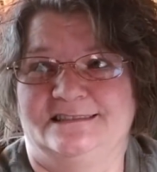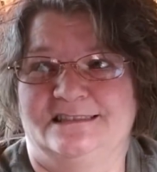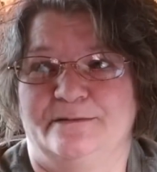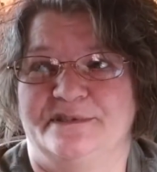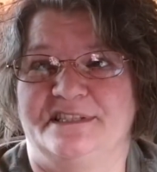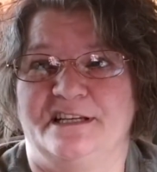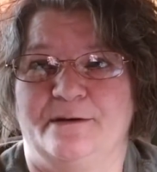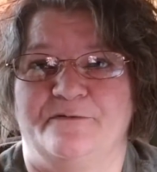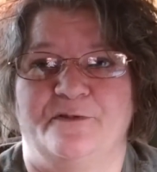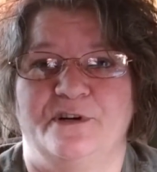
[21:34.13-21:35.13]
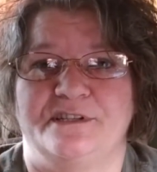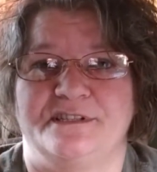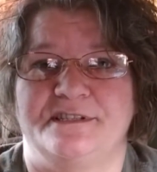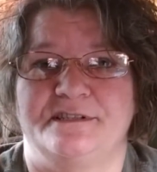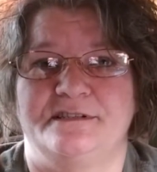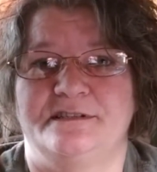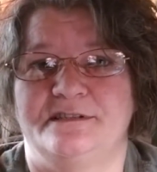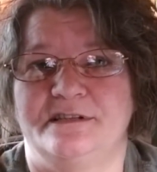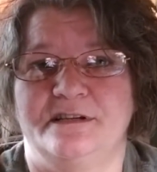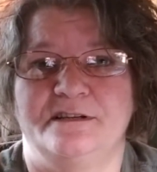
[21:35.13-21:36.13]
let me see, I'm
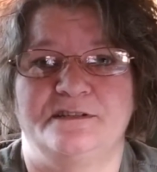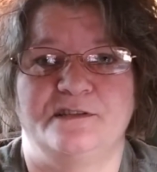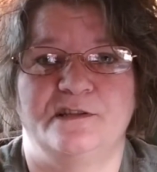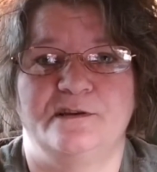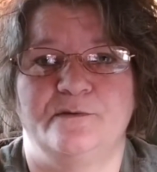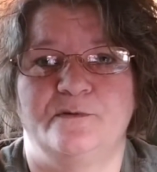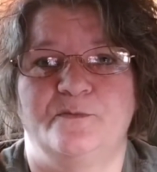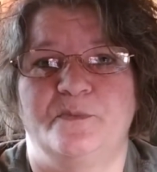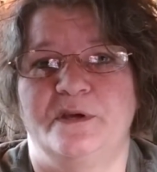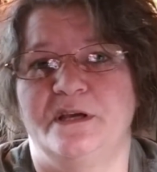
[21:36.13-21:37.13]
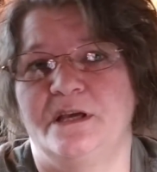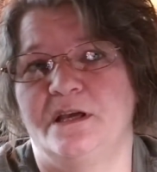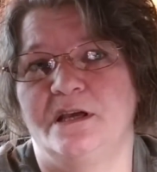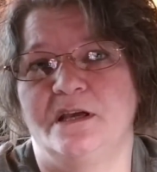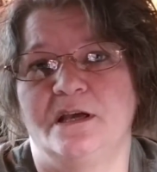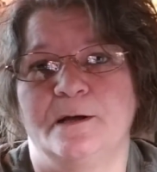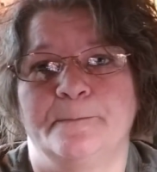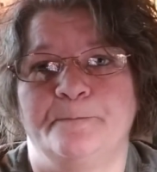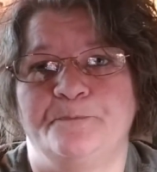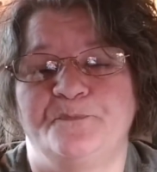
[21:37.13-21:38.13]
46, so that would be,
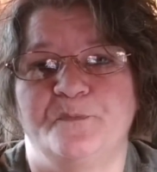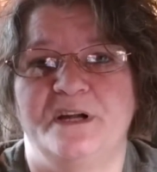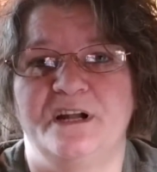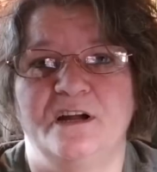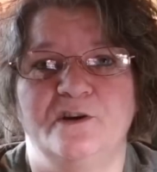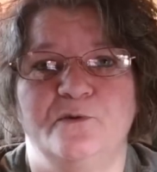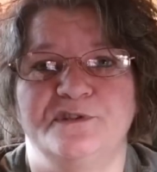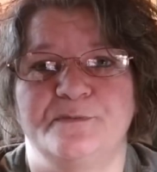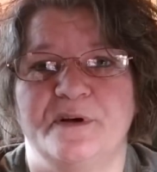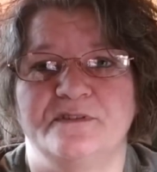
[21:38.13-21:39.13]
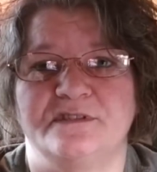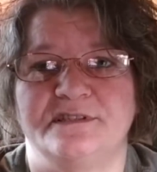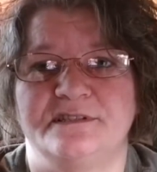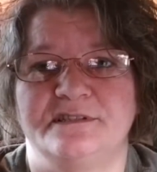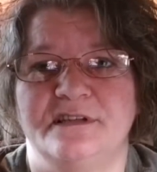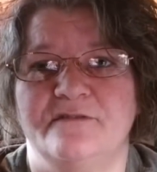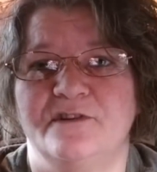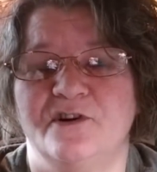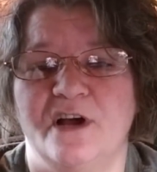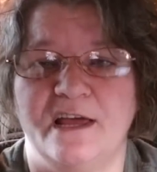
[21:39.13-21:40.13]
my daughter was about 7
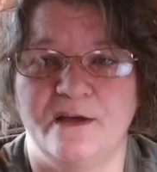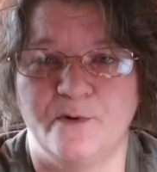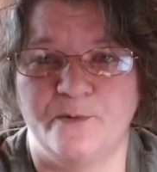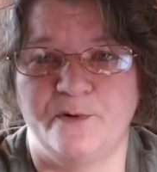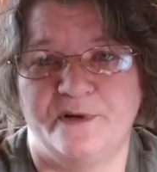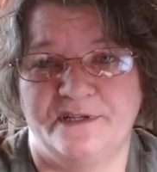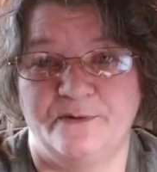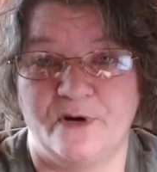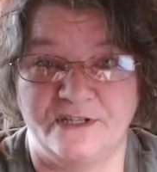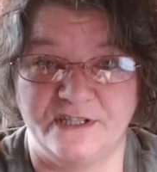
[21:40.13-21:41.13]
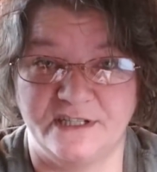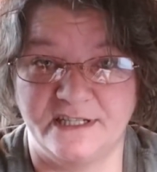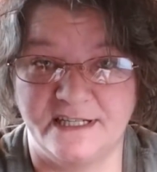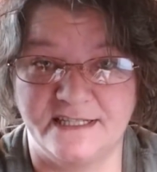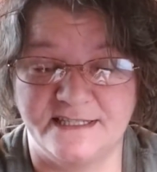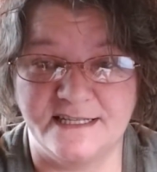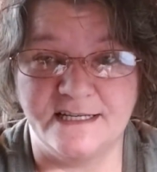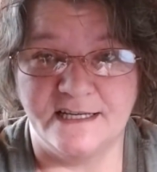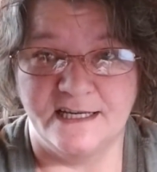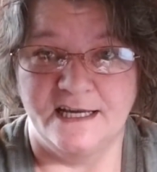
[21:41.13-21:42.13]
or 8 when we went to Washington, D.C.
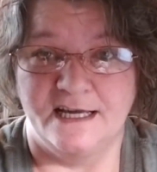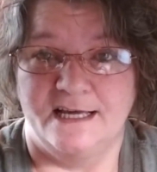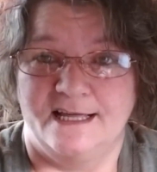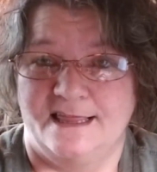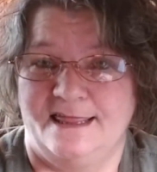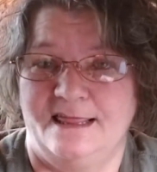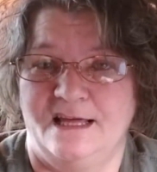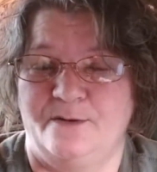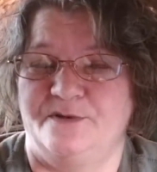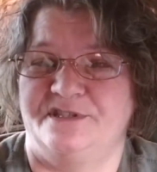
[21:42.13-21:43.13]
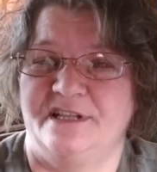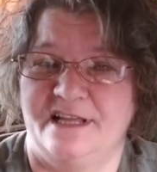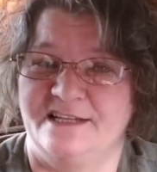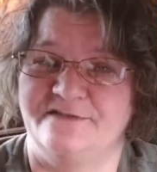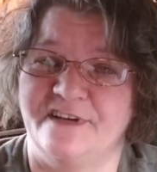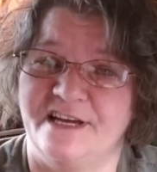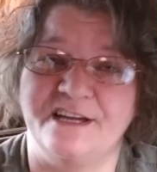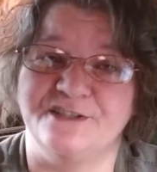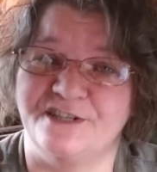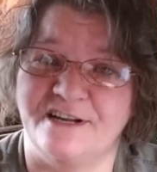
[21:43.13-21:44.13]
That was the last
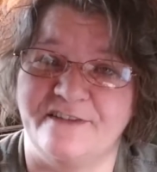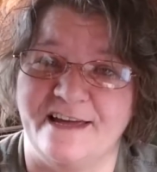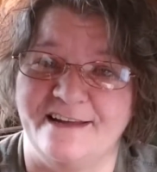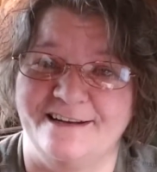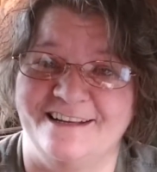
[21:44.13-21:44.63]
vacation I've had.